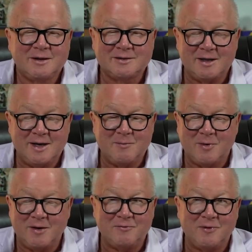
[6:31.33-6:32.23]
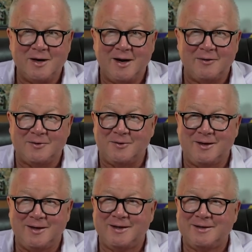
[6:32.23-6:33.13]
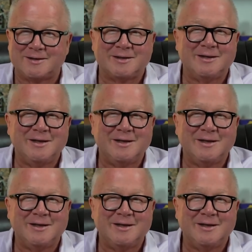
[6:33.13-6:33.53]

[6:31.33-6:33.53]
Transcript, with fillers: Because I am brain fried after these.